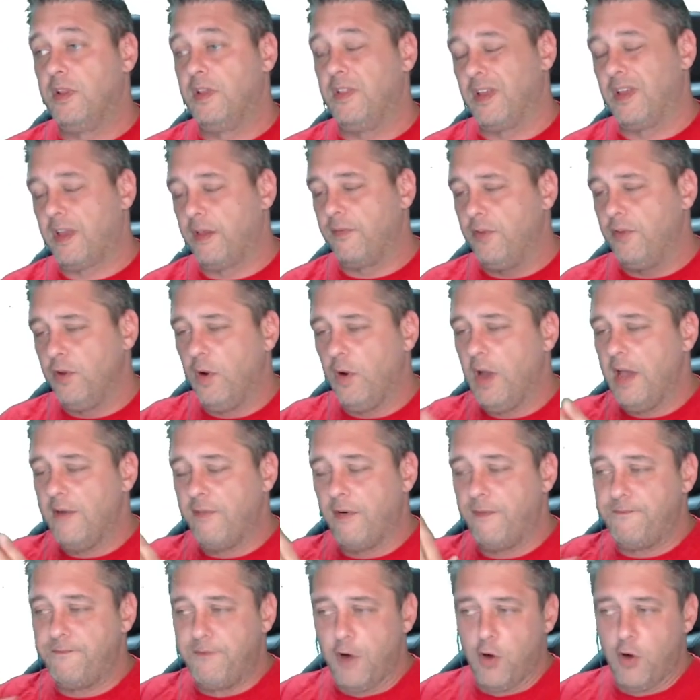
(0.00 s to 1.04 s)
Like if you don't have a
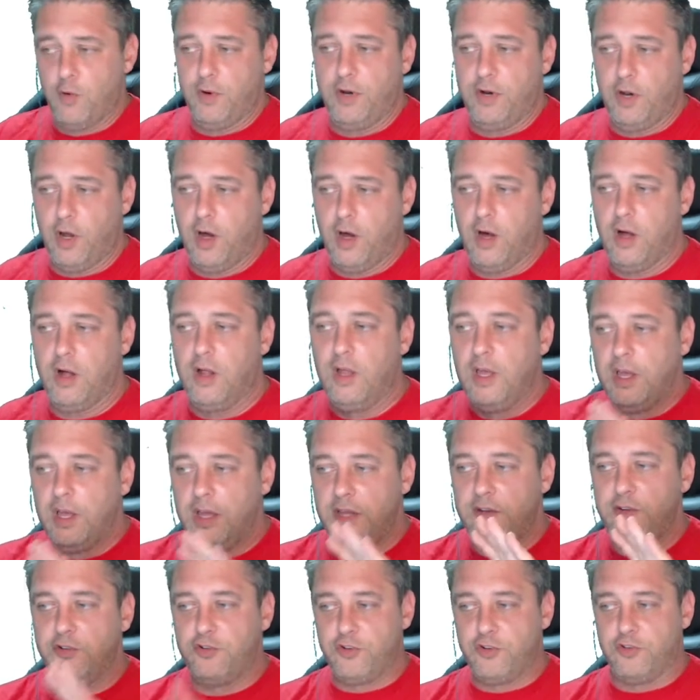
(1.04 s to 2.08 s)
phone at all
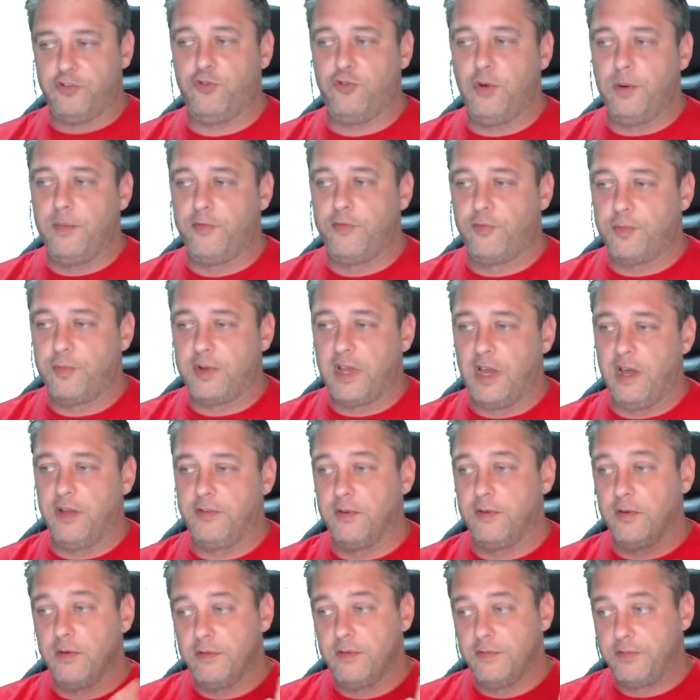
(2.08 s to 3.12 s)
and you're just streaming from
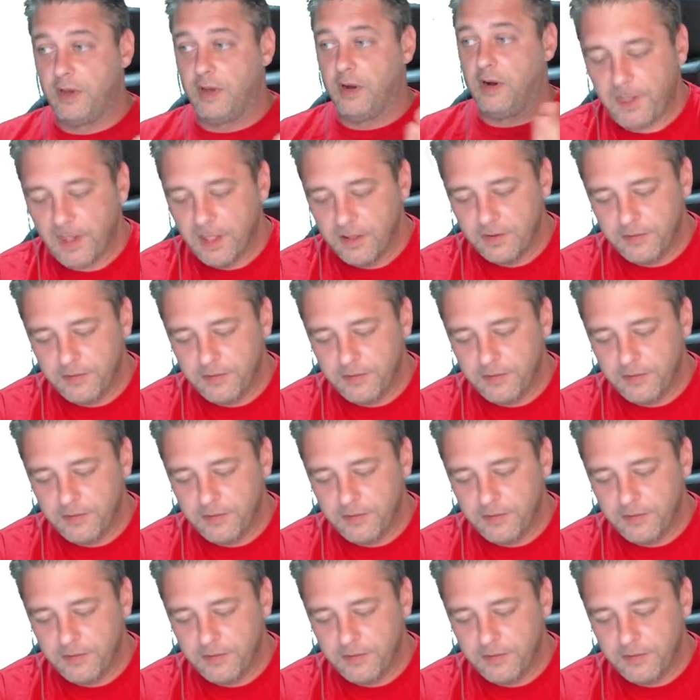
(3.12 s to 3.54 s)
console, sorry.